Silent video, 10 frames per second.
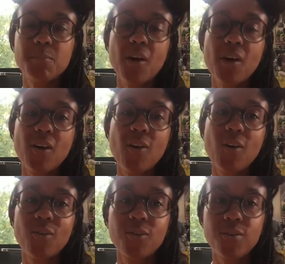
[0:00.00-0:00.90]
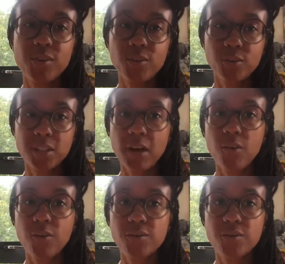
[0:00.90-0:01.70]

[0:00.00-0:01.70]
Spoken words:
part of yourself.